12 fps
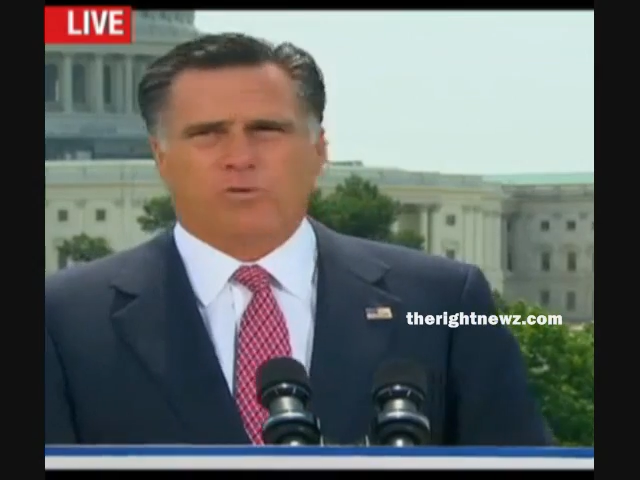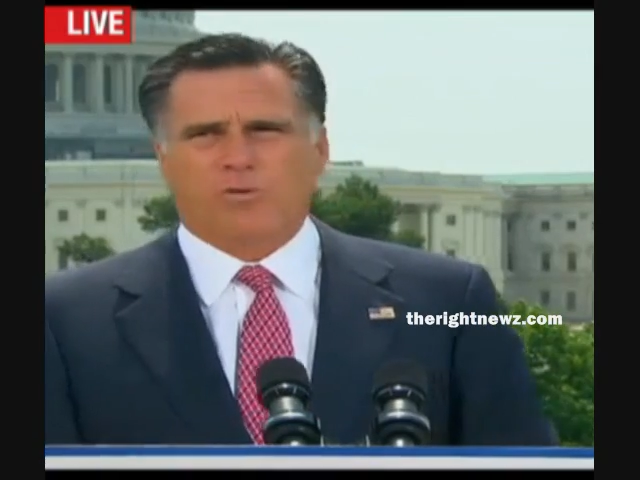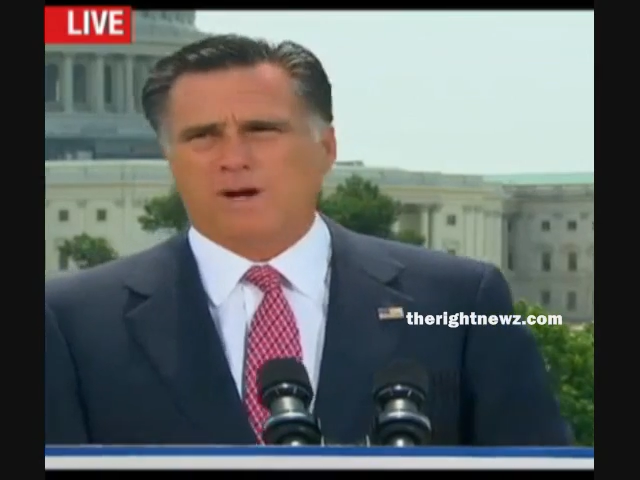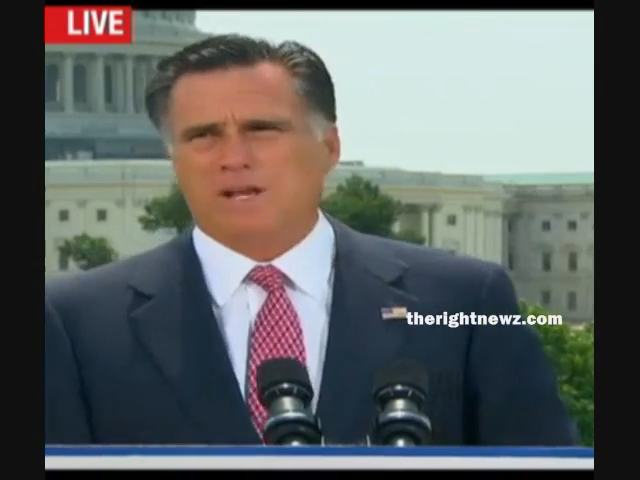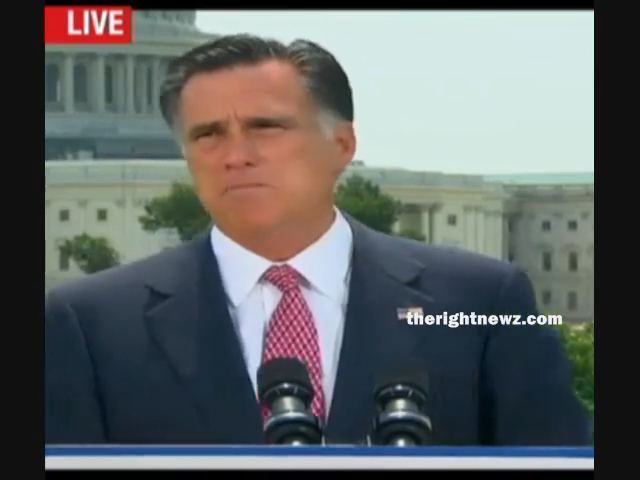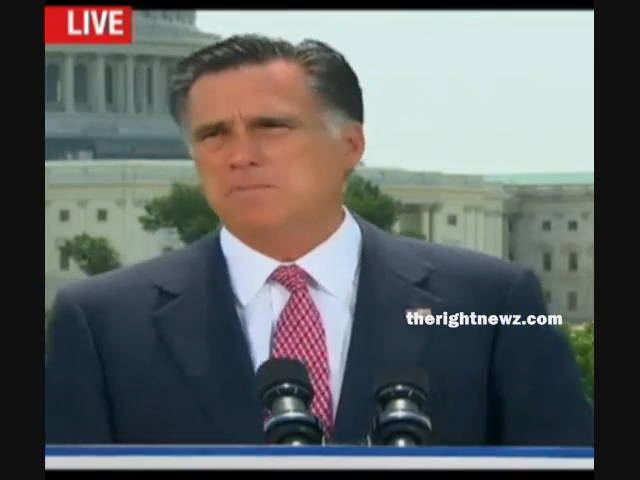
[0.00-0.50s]

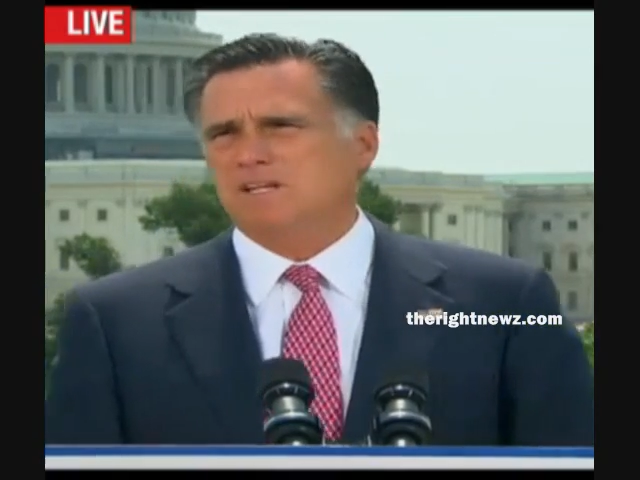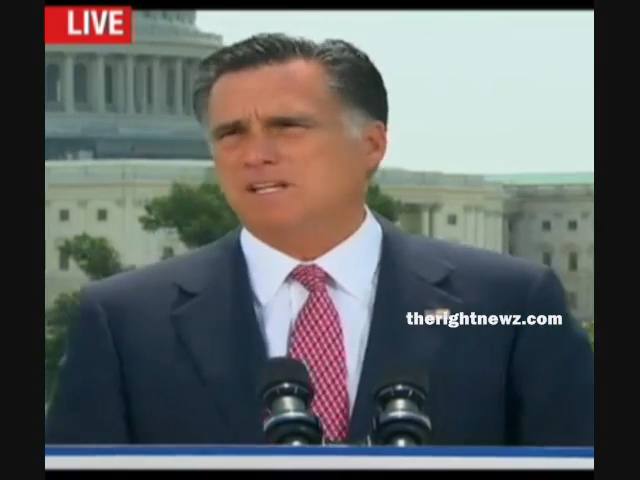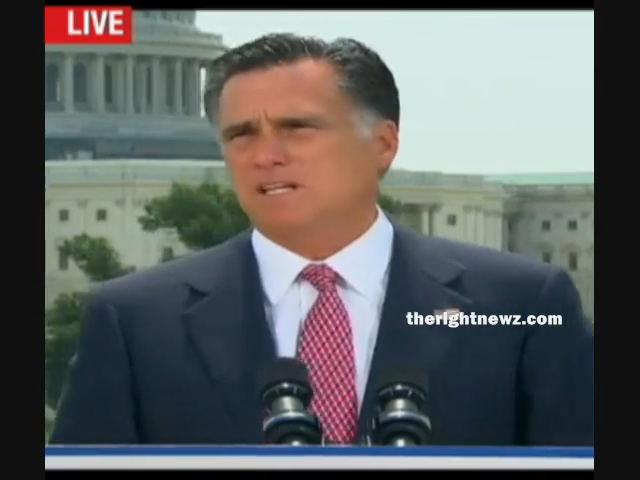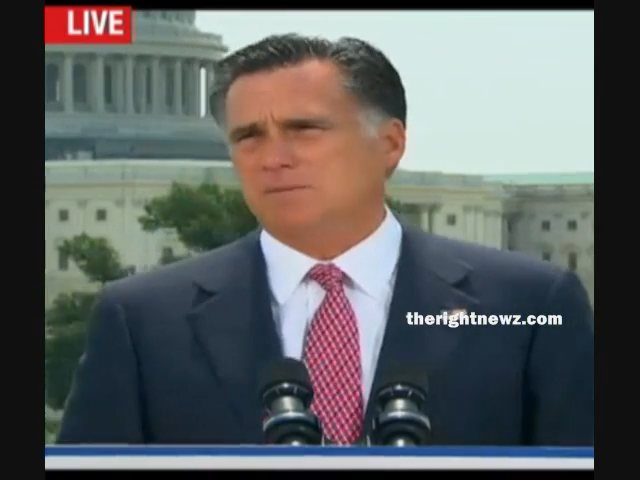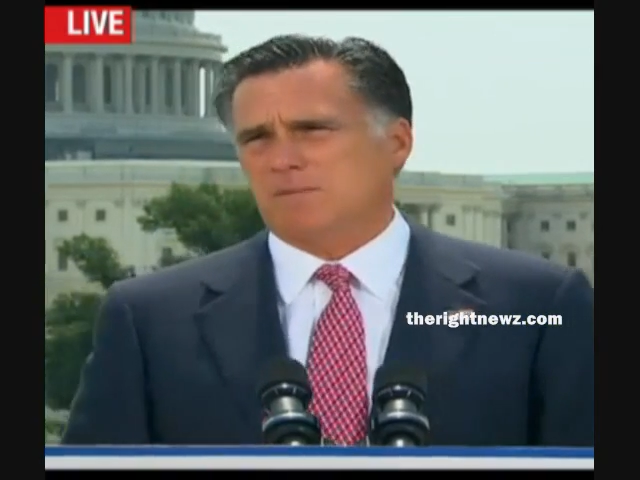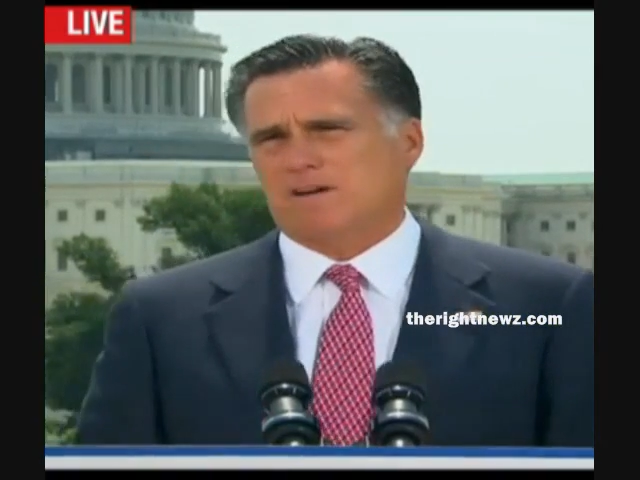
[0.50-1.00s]
20
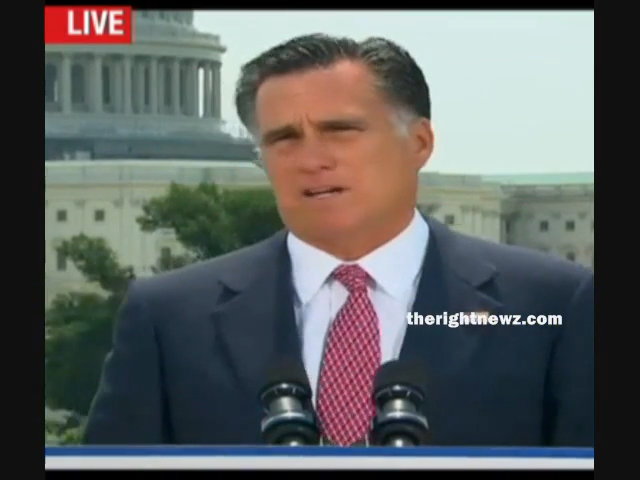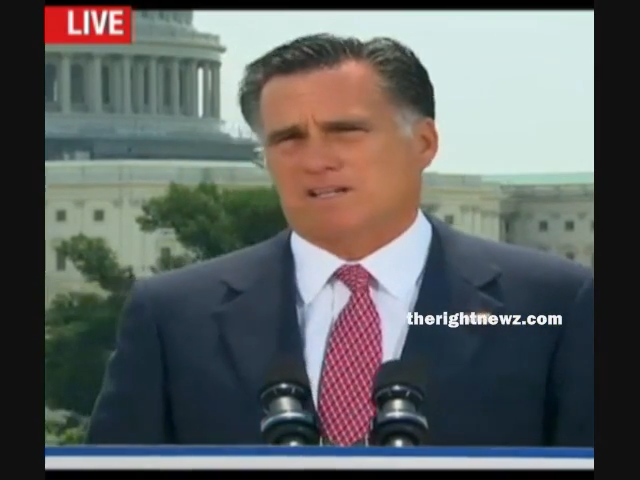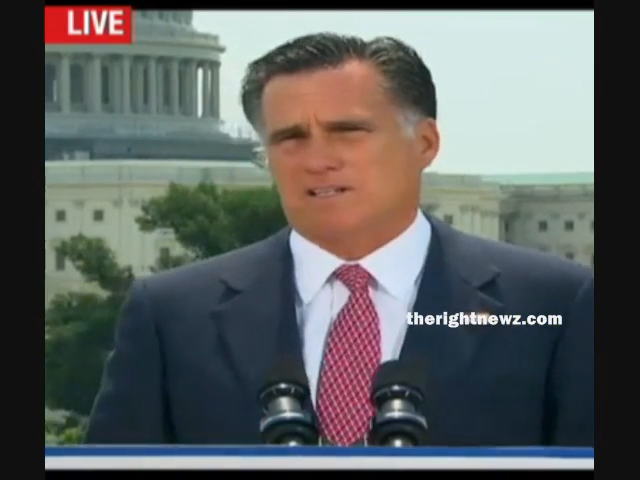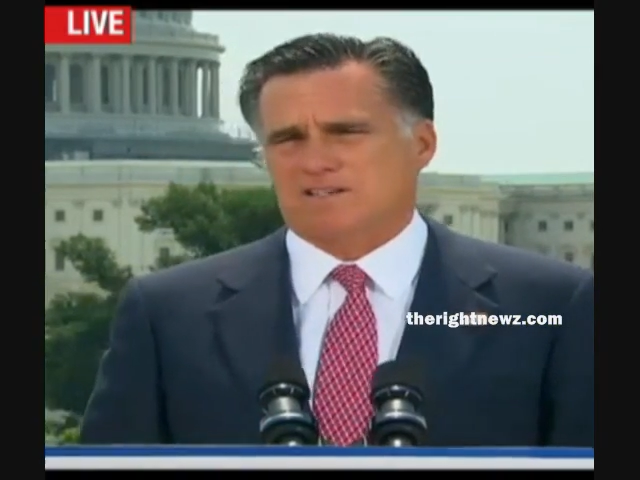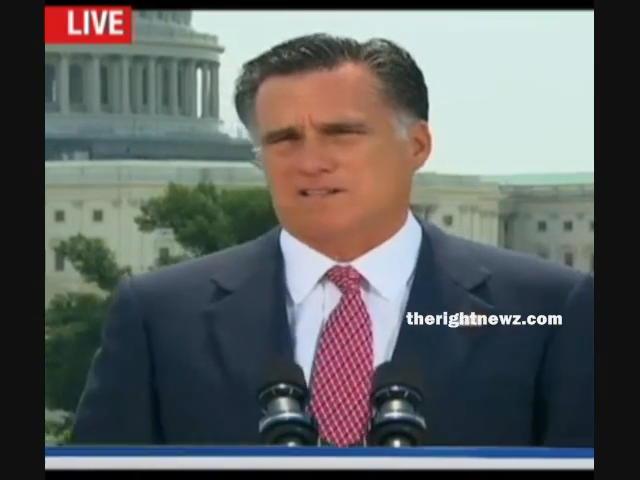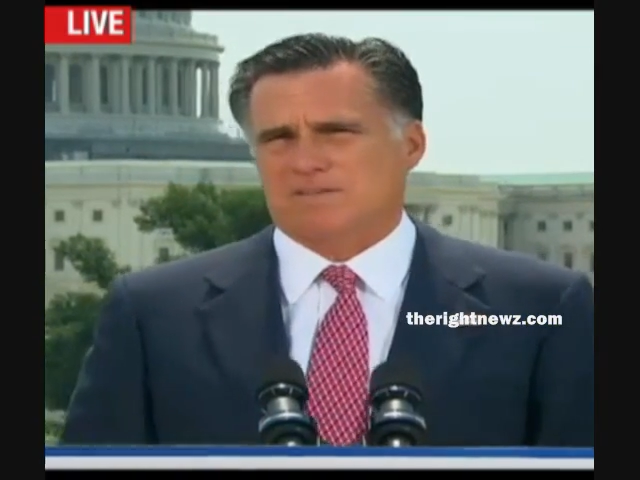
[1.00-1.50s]
million
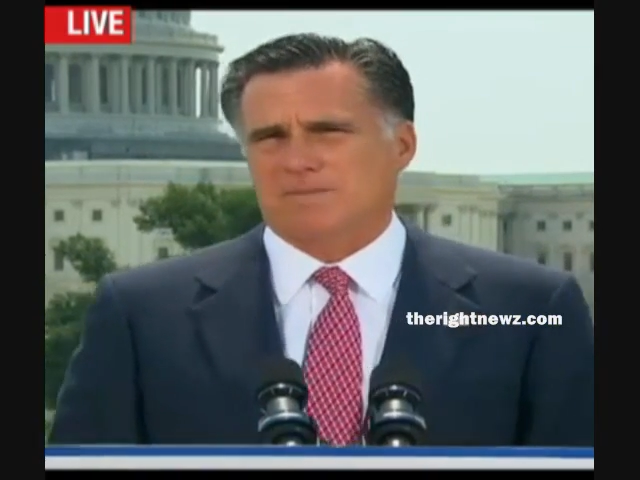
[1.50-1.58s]
Americans,